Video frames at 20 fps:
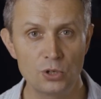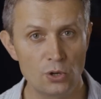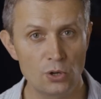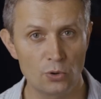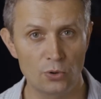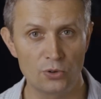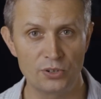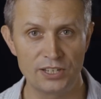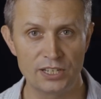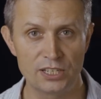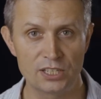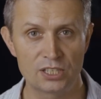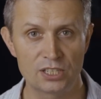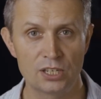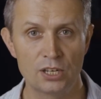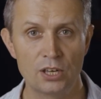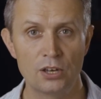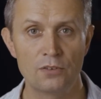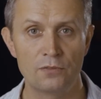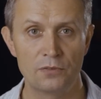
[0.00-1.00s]
your
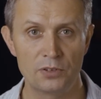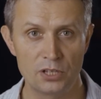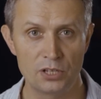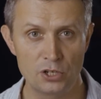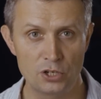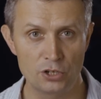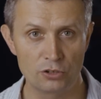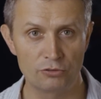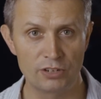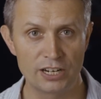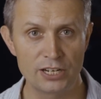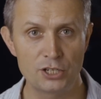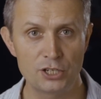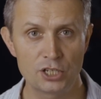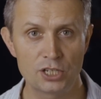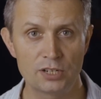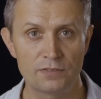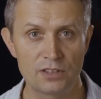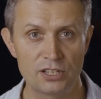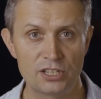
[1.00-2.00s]
audience for the
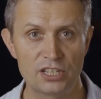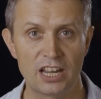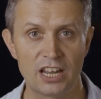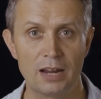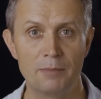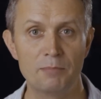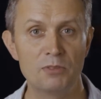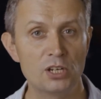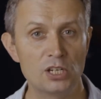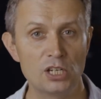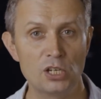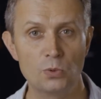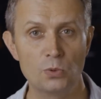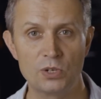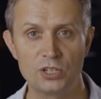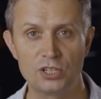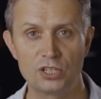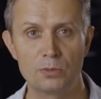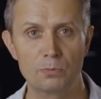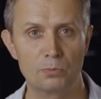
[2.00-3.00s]
duration of the time that you
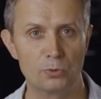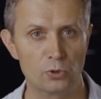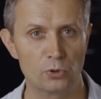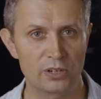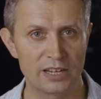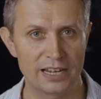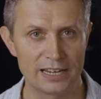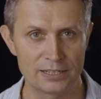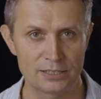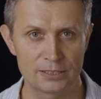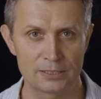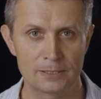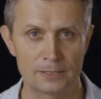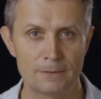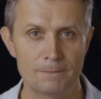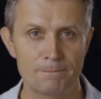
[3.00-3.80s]
wish to broadcast.